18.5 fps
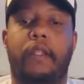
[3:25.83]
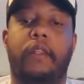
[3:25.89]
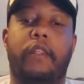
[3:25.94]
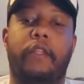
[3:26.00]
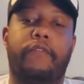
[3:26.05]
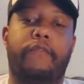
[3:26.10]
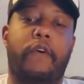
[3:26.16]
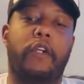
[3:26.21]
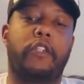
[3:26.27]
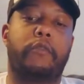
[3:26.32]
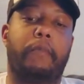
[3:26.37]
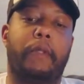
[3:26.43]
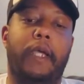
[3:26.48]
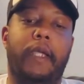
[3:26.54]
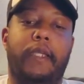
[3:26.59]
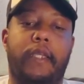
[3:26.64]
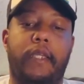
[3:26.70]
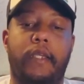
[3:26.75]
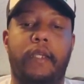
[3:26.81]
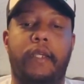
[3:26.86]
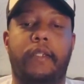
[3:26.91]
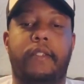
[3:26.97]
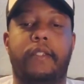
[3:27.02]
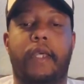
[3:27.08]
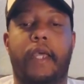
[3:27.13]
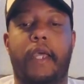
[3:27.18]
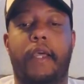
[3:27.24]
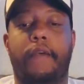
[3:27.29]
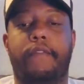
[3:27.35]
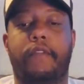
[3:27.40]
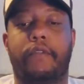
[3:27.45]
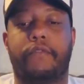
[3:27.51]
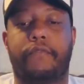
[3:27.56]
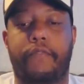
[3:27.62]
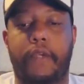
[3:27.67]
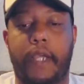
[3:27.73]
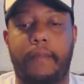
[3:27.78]
the first black kid to have the
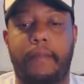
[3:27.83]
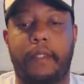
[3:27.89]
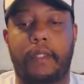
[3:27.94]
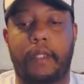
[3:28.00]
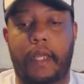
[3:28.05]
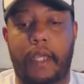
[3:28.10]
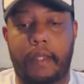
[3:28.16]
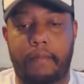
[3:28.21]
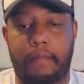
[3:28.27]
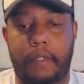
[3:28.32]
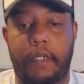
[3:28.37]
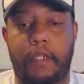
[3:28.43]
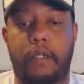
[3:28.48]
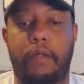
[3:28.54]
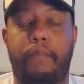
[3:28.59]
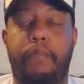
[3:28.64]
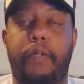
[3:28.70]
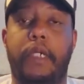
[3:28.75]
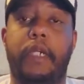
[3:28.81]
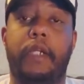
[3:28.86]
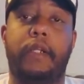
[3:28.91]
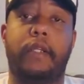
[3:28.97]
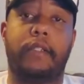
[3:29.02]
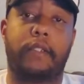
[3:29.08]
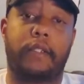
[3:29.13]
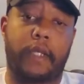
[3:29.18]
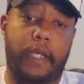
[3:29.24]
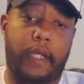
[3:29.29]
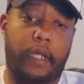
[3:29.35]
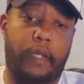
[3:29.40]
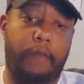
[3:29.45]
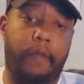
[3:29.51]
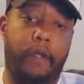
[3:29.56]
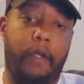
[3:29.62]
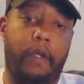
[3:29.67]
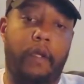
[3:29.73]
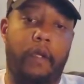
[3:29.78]
family light bill put in his name.
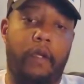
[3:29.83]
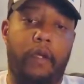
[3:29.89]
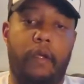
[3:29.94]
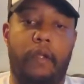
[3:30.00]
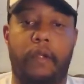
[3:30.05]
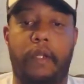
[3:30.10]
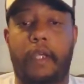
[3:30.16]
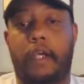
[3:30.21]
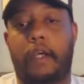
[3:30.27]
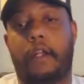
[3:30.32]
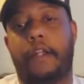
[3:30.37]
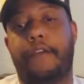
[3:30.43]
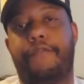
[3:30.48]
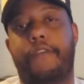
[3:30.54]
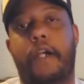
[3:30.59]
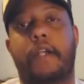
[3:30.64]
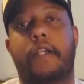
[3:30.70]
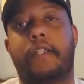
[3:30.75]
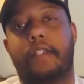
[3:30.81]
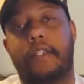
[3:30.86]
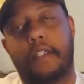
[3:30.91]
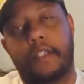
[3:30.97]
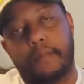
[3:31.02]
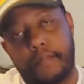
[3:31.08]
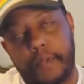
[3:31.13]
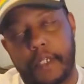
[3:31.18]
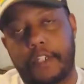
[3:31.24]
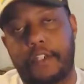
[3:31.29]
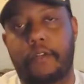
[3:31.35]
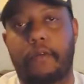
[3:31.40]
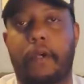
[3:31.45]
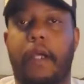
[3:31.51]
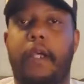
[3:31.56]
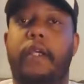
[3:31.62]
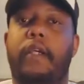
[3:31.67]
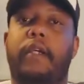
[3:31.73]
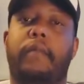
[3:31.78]
Now, if y'all can see the picture
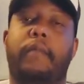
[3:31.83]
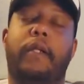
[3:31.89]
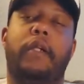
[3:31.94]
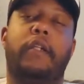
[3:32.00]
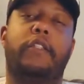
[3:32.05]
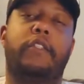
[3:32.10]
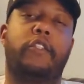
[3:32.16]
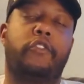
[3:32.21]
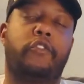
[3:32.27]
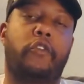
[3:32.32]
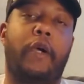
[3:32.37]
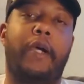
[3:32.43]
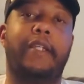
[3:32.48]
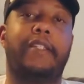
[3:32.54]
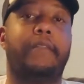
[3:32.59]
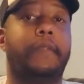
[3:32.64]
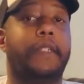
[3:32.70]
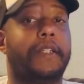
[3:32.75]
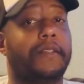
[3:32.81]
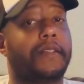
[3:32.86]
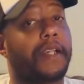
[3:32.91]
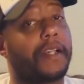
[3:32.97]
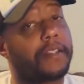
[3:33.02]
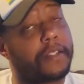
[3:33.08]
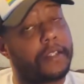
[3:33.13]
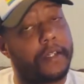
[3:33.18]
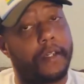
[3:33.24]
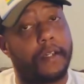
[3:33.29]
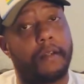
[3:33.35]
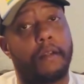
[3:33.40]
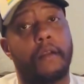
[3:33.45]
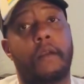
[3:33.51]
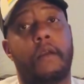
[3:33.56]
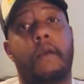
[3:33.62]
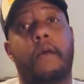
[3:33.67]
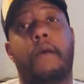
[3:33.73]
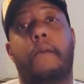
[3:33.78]
right here, man, this is crazy because, like I said,
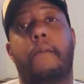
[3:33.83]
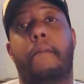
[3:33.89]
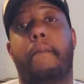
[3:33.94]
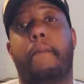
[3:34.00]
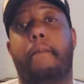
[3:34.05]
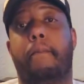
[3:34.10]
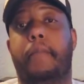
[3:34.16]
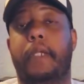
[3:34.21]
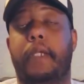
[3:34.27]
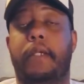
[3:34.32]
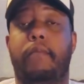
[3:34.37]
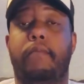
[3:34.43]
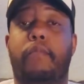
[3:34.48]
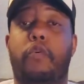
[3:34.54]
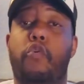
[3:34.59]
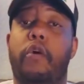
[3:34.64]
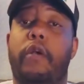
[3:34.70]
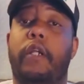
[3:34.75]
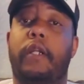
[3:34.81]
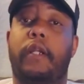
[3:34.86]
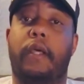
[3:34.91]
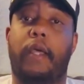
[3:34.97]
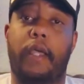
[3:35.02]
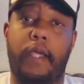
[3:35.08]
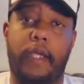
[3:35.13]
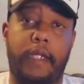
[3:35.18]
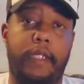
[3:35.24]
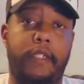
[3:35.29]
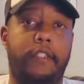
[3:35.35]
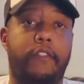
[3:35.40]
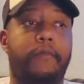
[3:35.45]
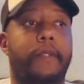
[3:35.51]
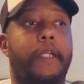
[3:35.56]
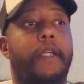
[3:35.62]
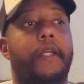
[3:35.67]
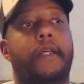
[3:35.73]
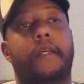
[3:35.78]
being born in the 80s,
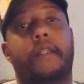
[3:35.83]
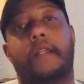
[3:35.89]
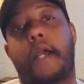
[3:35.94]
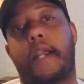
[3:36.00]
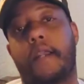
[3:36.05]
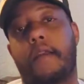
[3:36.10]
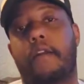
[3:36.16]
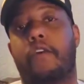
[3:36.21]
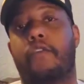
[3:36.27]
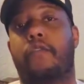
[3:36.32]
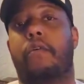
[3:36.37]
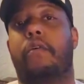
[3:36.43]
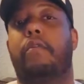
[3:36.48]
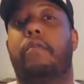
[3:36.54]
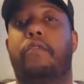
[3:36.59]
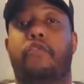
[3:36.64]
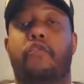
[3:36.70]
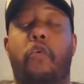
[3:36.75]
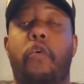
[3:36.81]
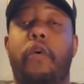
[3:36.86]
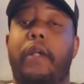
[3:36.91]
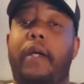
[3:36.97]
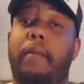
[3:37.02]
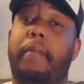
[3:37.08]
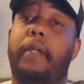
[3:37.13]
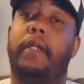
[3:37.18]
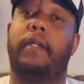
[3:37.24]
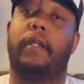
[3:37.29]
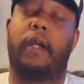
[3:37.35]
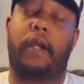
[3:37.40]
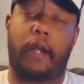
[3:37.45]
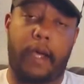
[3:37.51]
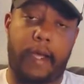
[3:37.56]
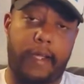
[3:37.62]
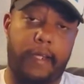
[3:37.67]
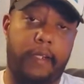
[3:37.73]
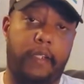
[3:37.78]
man, like growing up in the
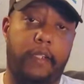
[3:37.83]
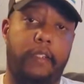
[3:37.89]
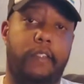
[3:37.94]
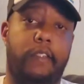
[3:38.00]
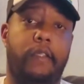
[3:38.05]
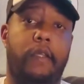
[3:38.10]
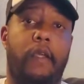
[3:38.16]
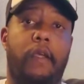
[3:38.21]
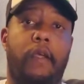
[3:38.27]
90s,